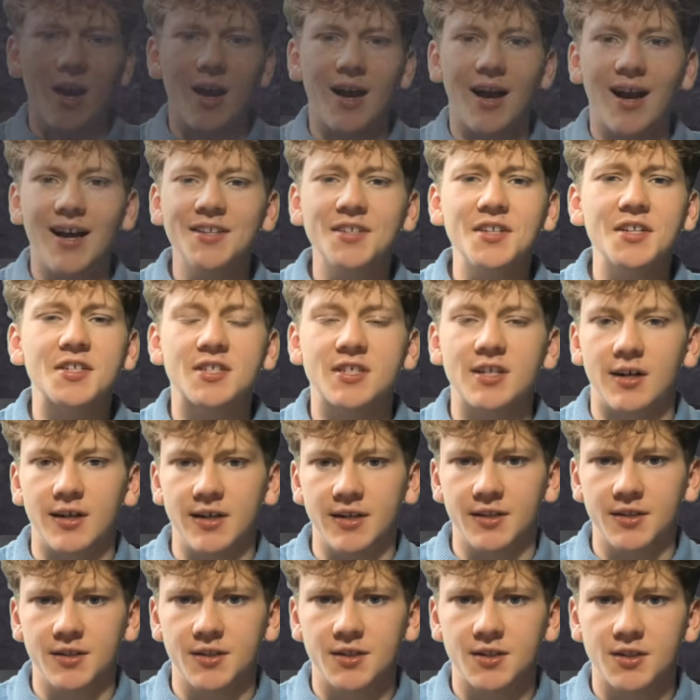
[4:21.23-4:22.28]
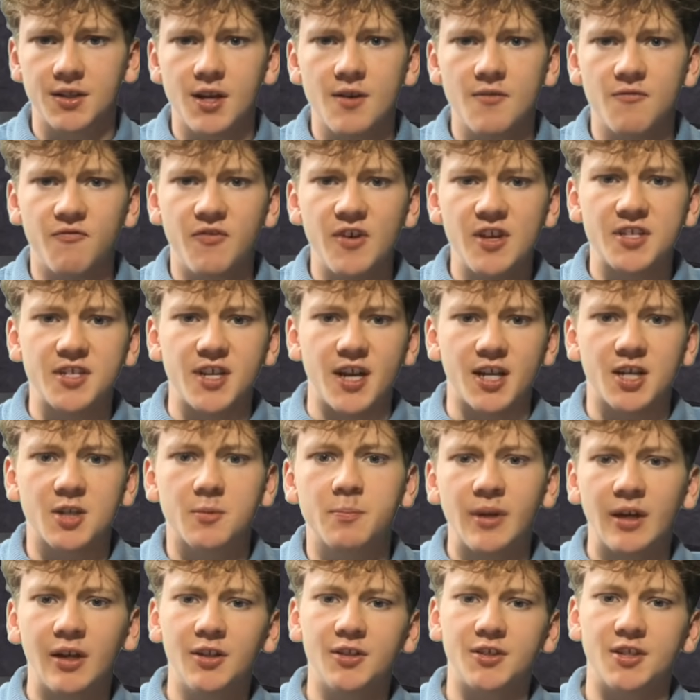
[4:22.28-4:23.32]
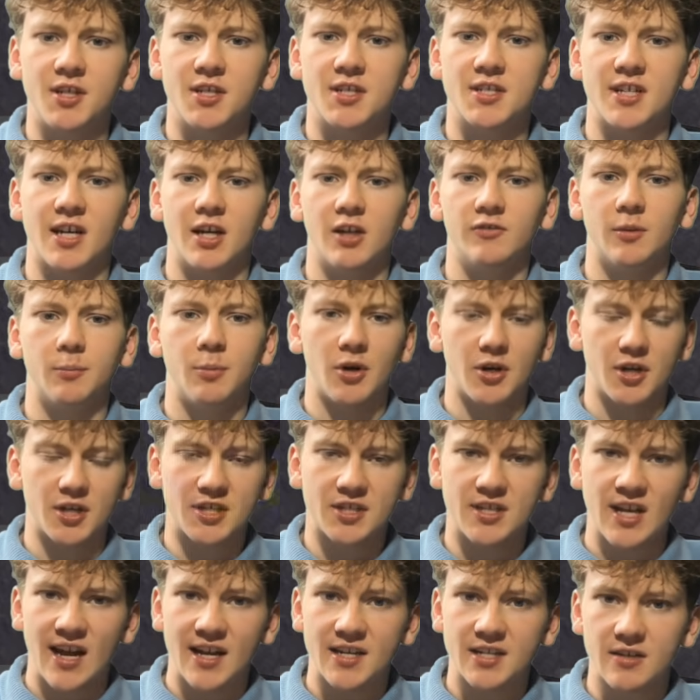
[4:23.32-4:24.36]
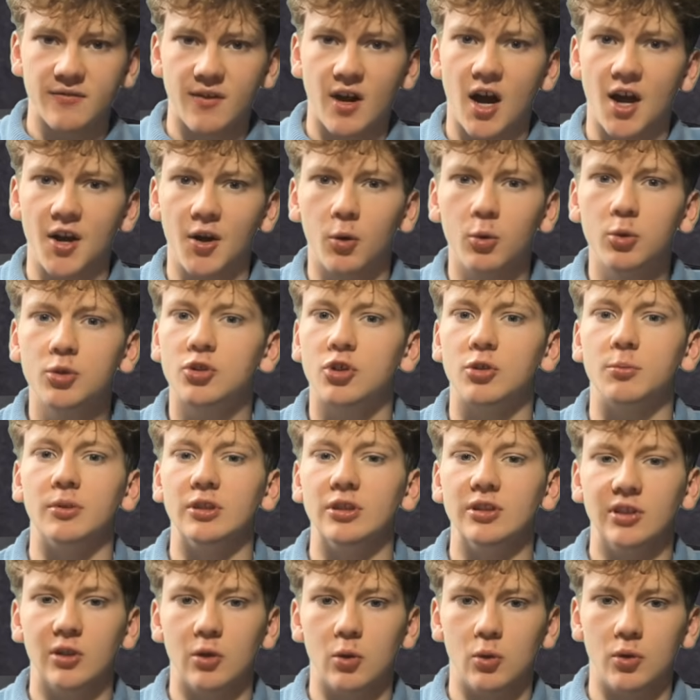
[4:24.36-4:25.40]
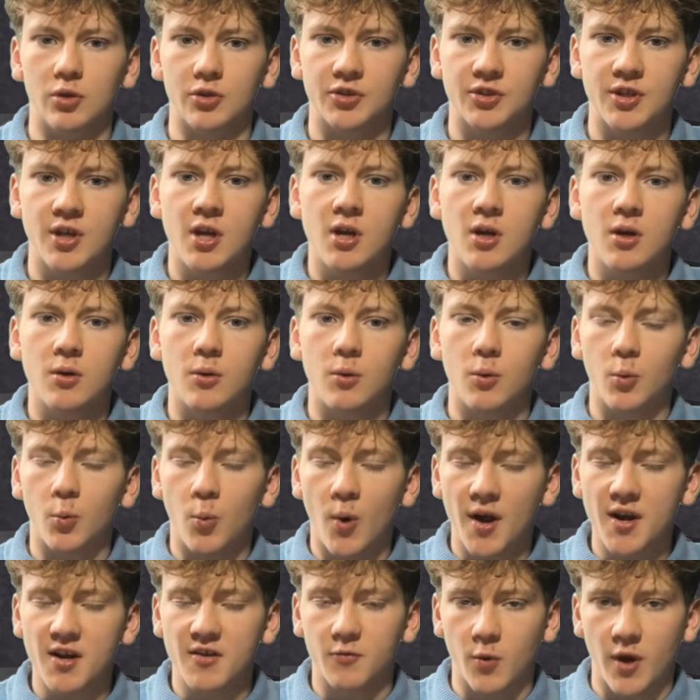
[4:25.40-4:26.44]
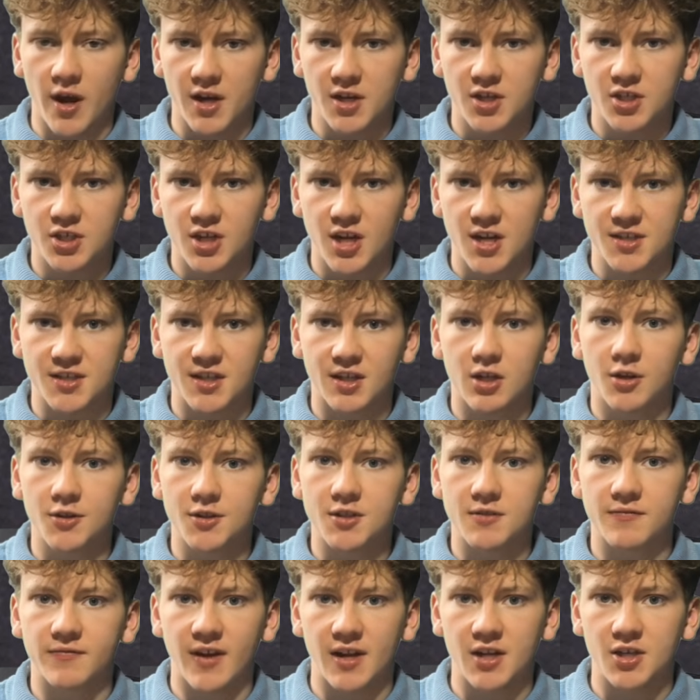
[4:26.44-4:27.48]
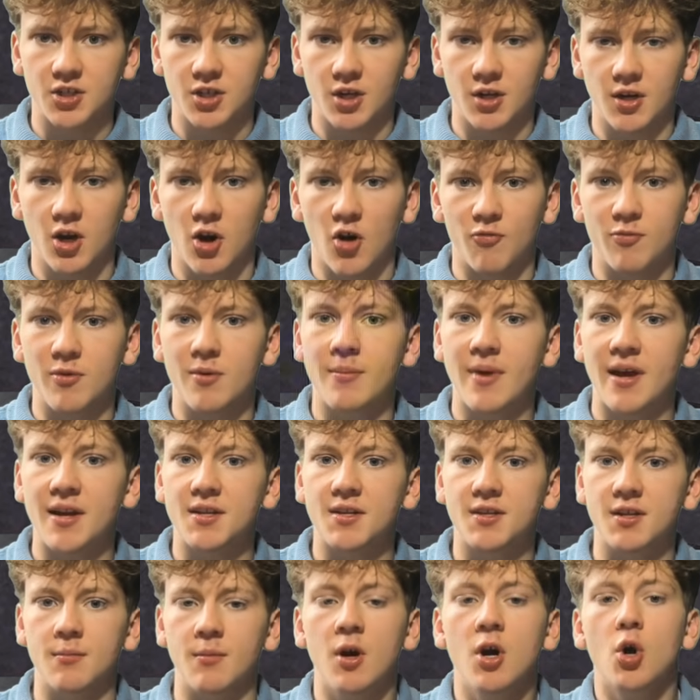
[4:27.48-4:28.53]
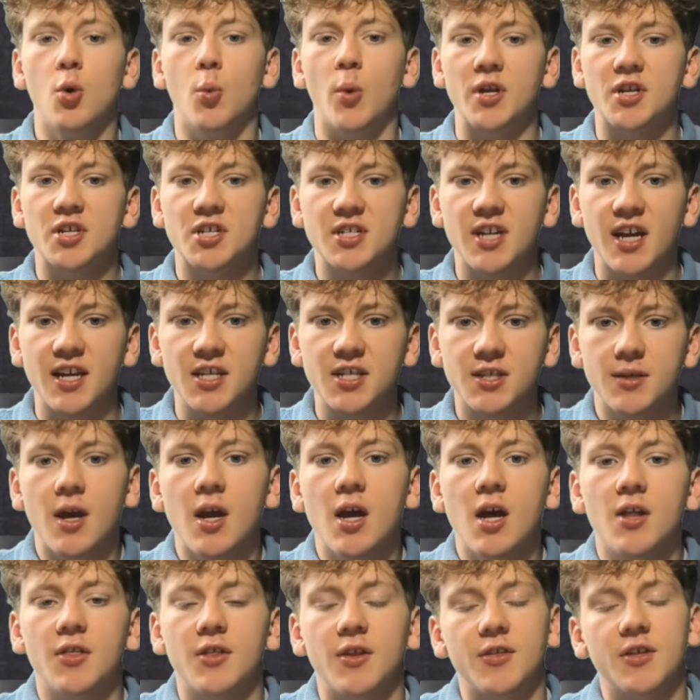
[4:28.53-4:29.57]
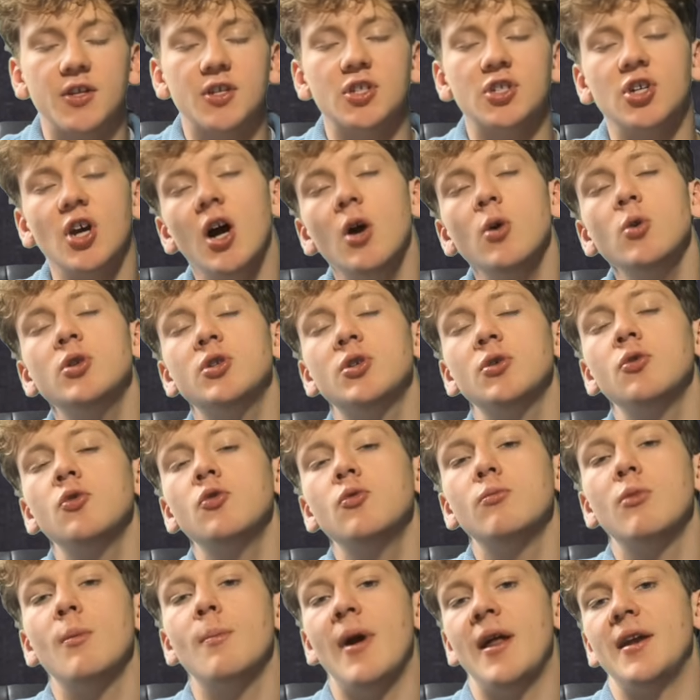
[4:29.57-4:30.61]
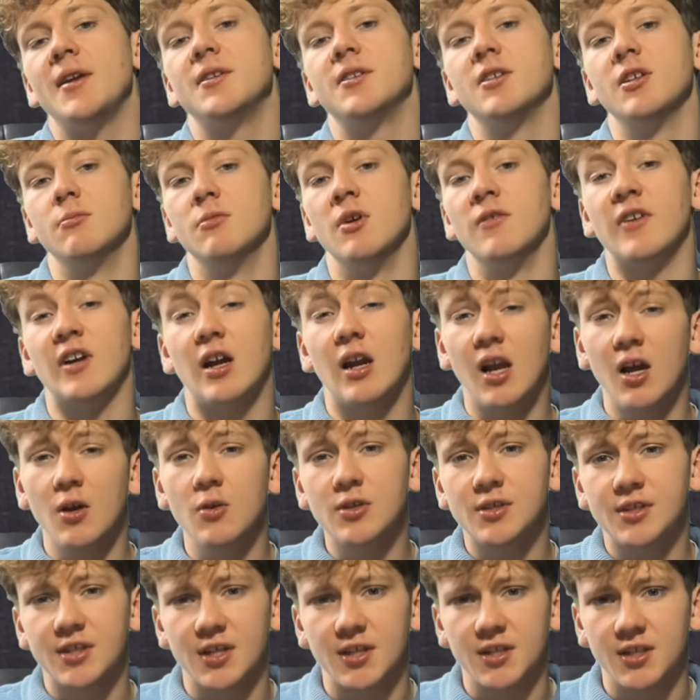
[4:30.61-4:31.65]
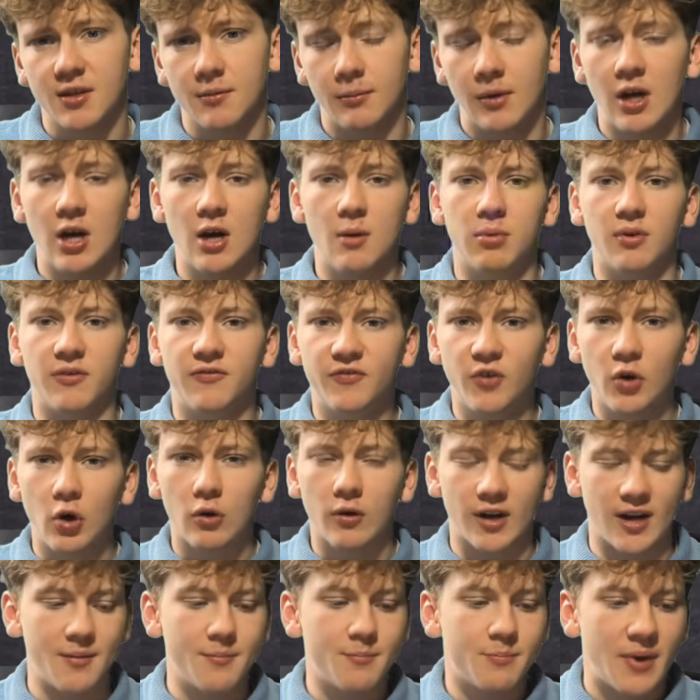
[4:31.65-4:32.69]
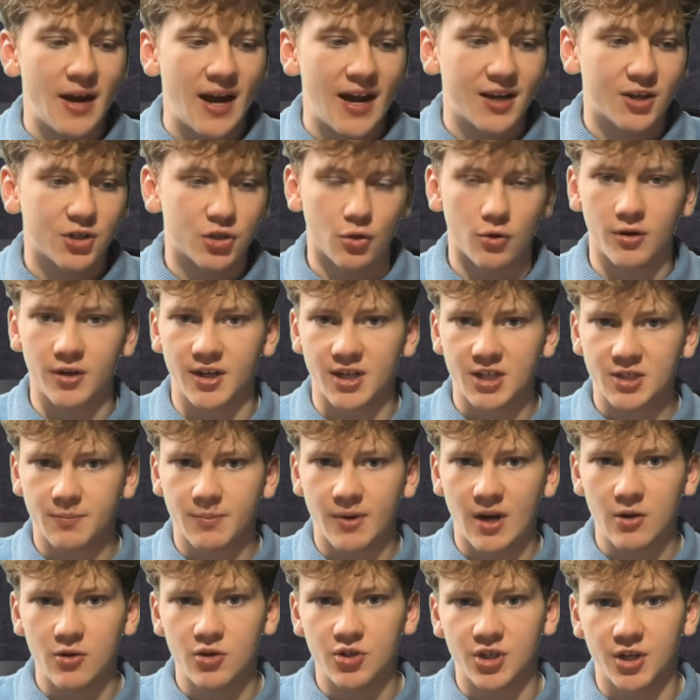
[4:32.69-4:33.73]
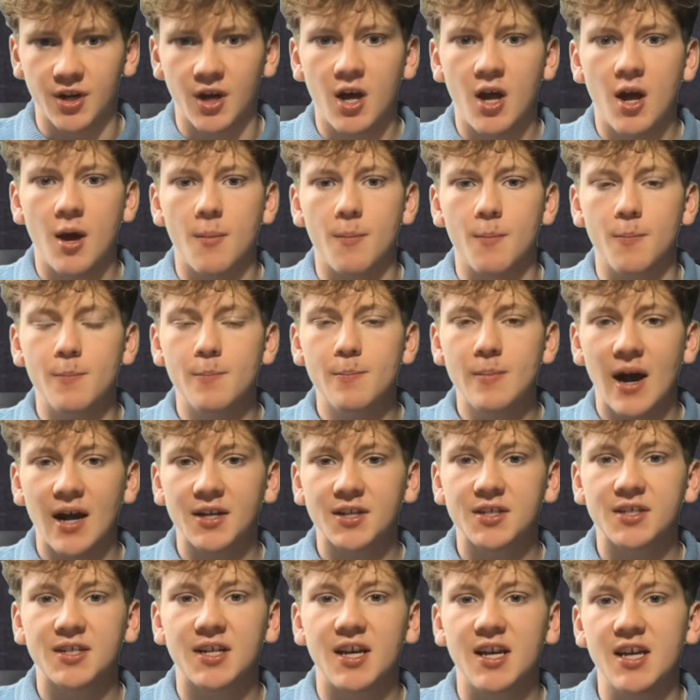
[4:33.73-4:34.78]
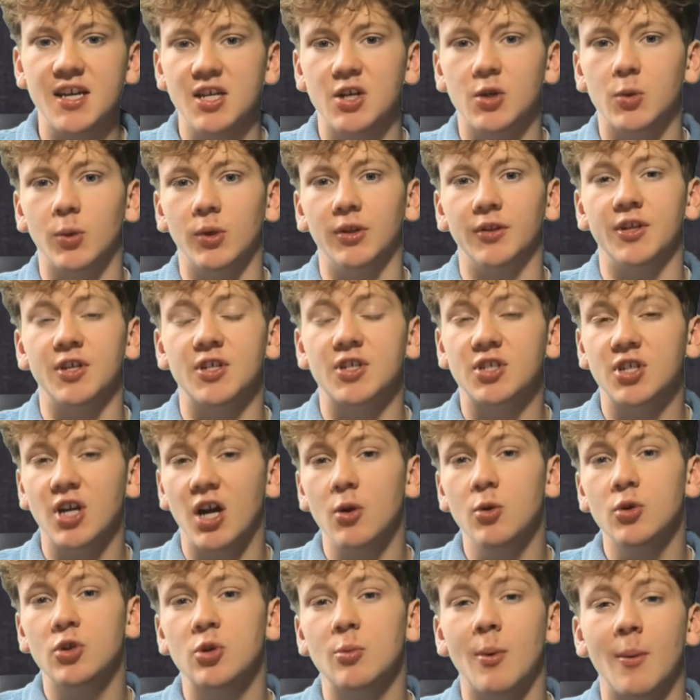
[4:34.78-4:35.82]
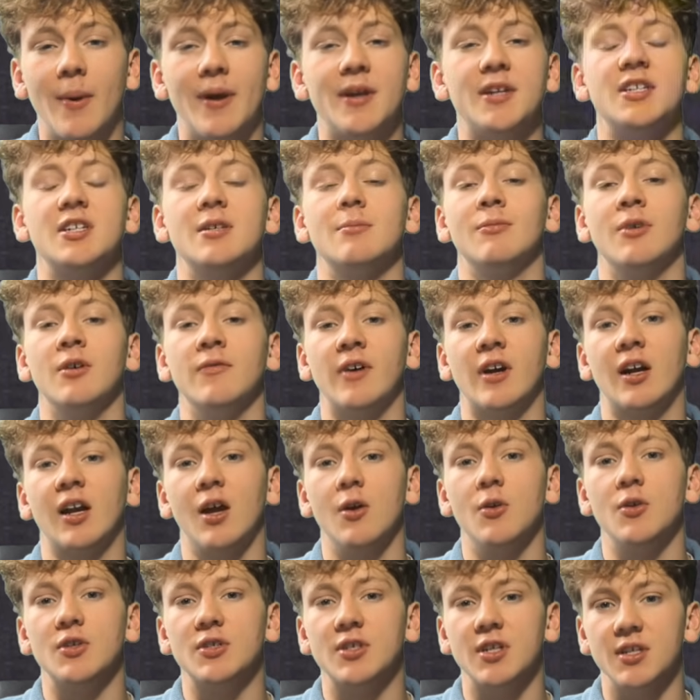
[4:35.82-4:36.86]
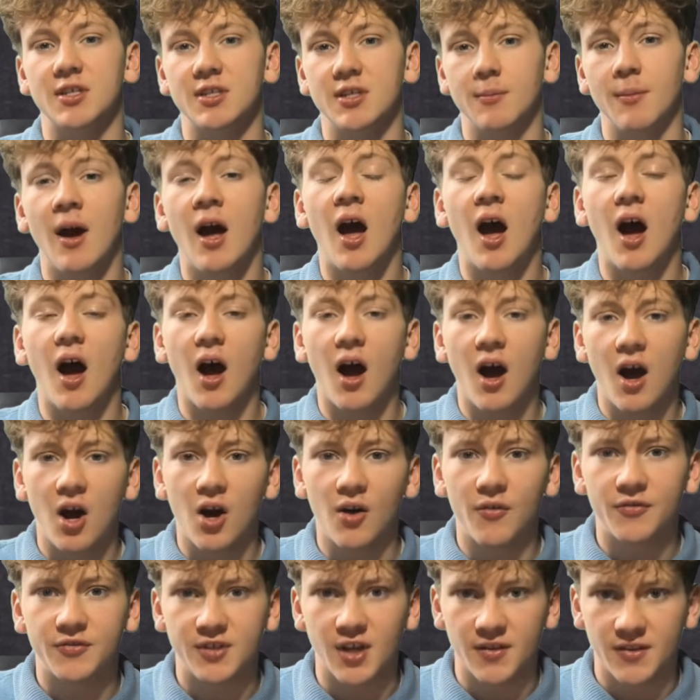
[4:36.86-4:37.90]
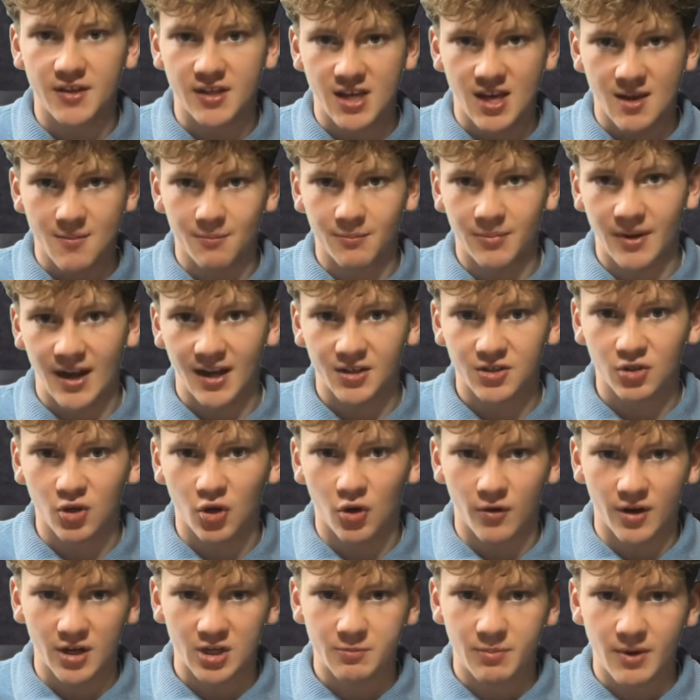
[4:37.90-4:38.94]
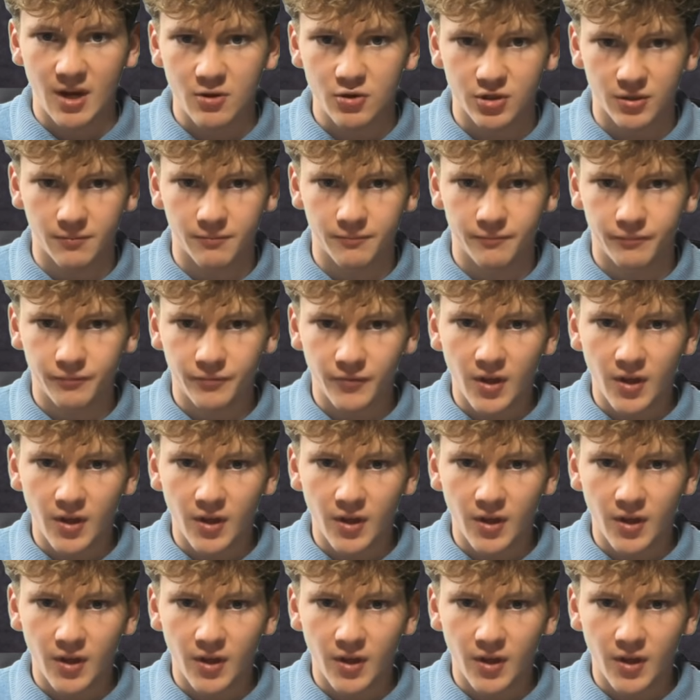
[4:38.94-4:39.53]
As a science, physics builds itself upon a set of unalterable laws, one of which is the conservation of momentum, which states that the total momentum of a closed system before an impact or an explosion must equal the total momentum of a closed system after the impact or explosion.